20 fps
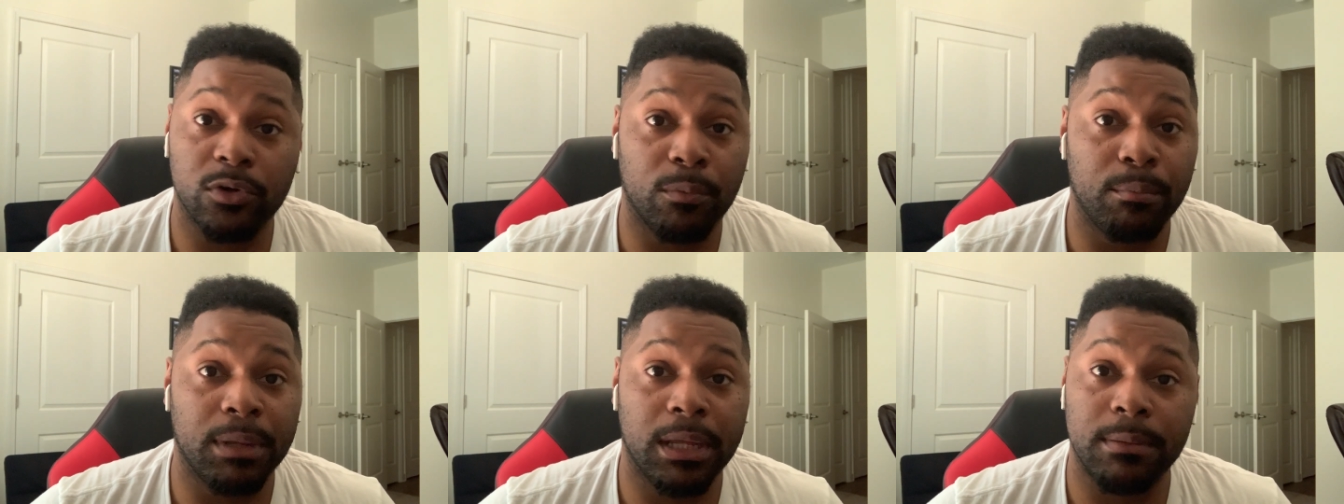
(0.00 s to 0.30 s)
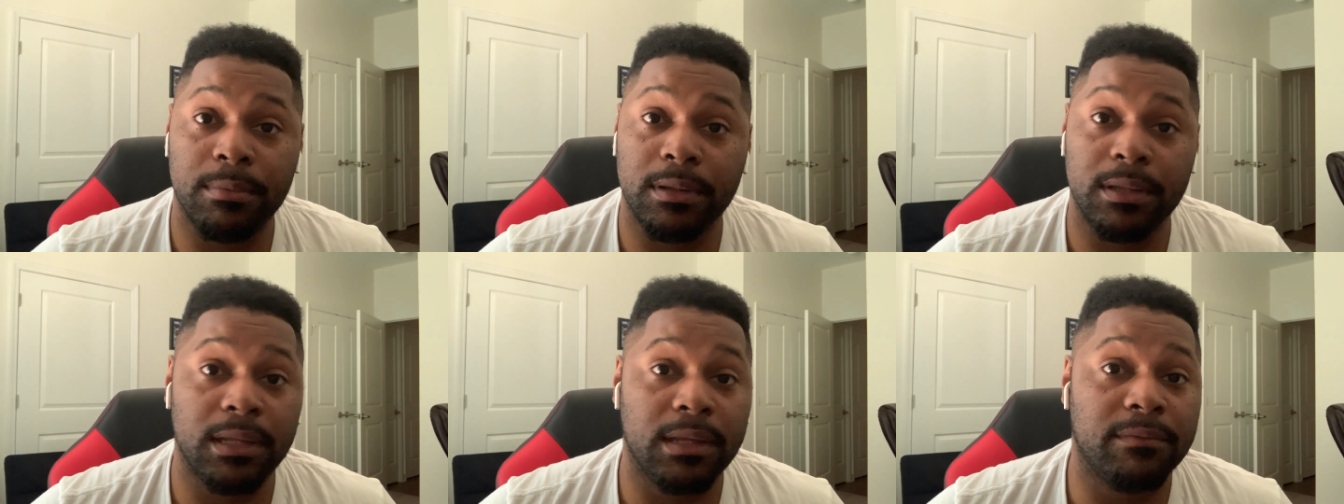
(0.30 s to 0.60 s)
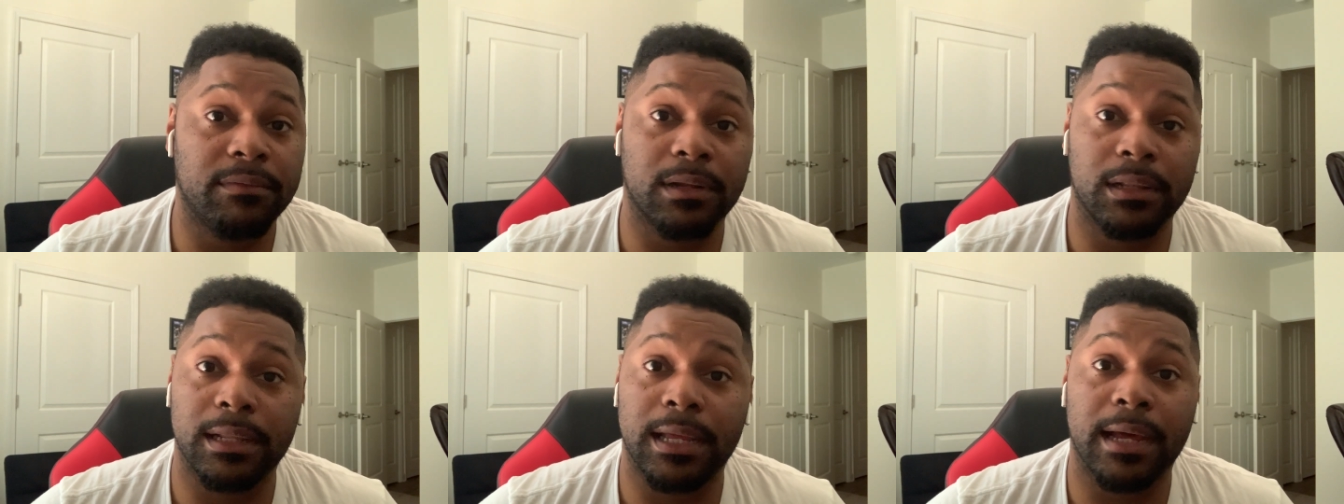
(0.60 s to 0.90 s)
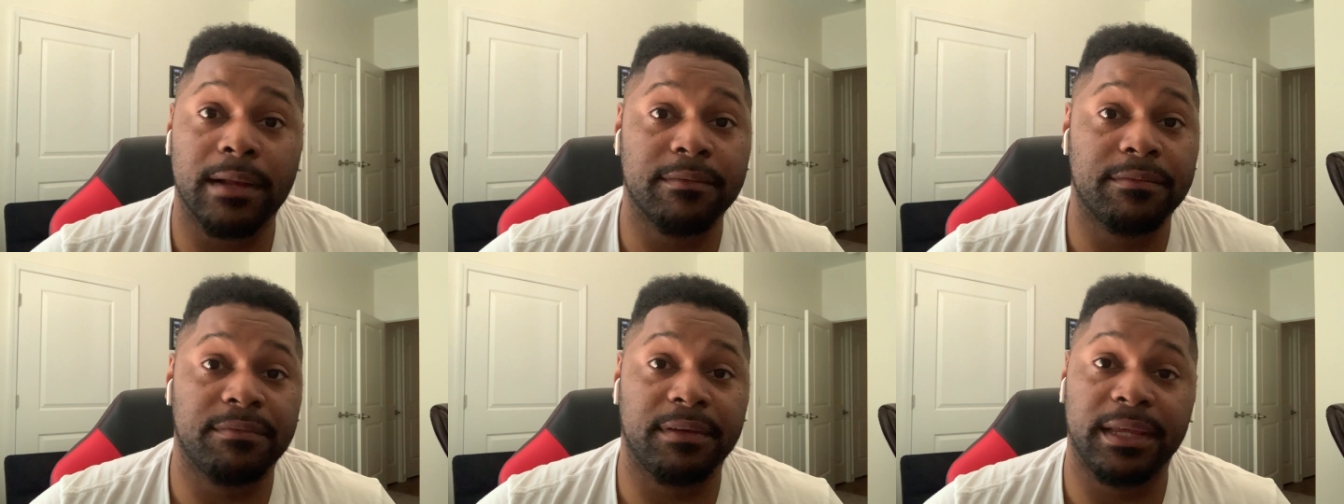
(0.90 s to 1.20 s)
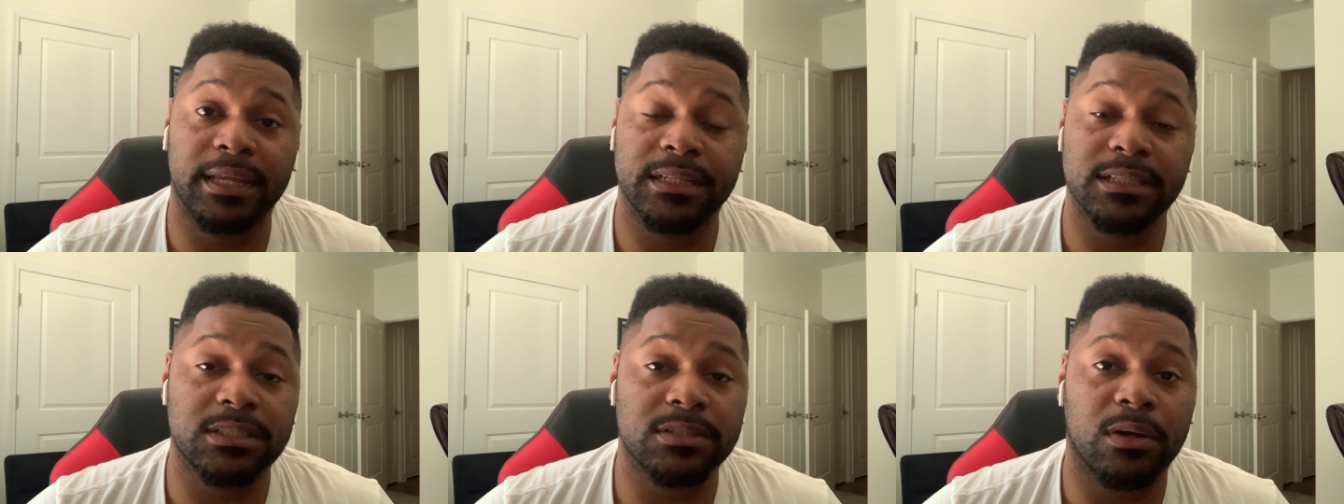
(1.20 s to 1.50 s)
or maybe even a lot of
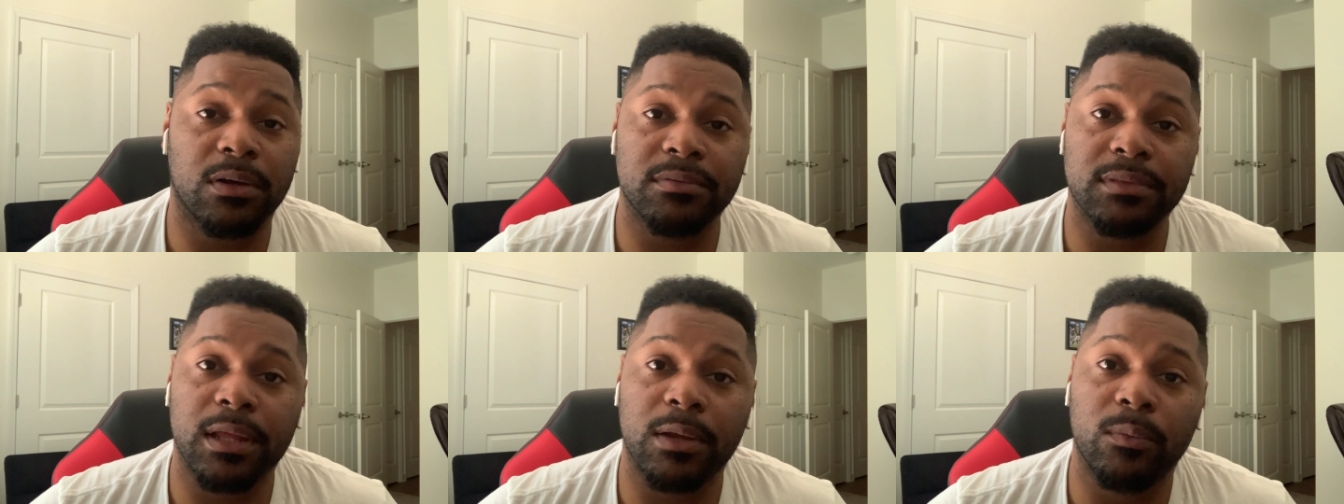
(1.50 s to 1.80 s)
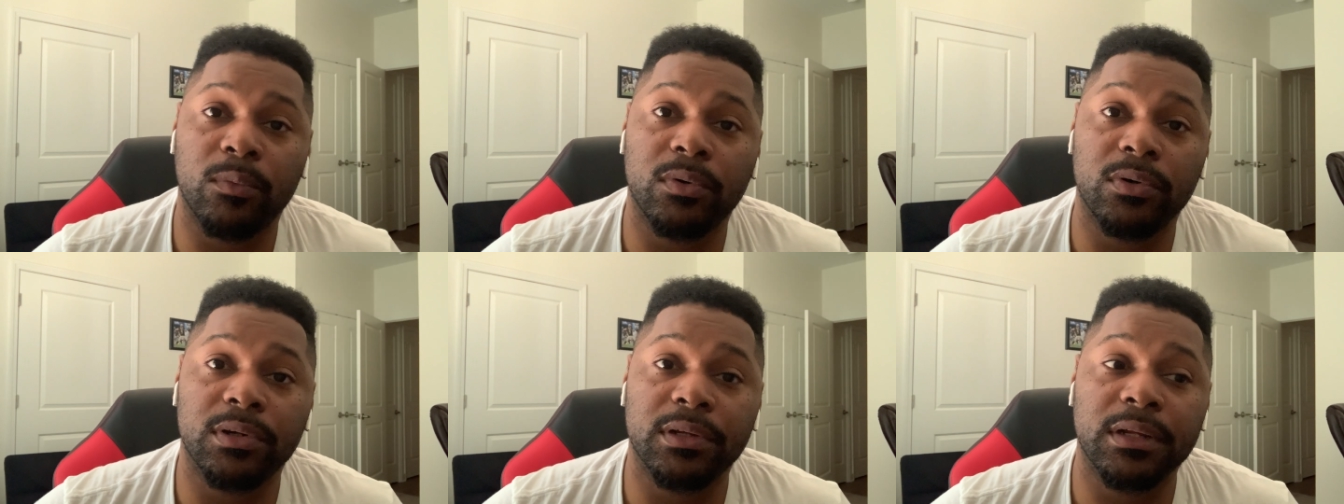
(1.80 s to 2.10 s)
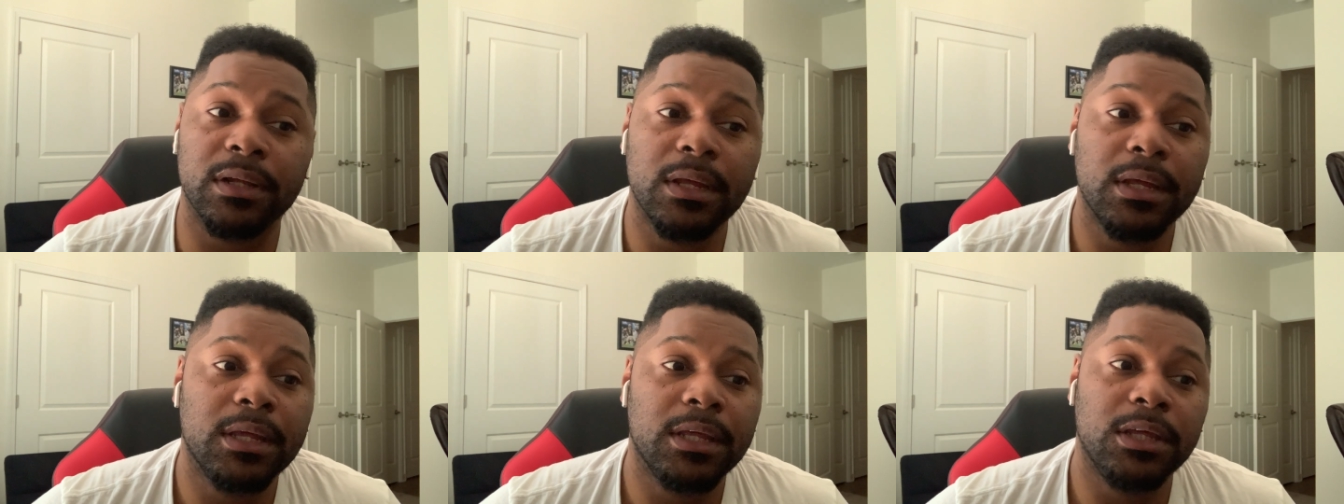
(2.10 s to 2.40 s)
fans thought they would.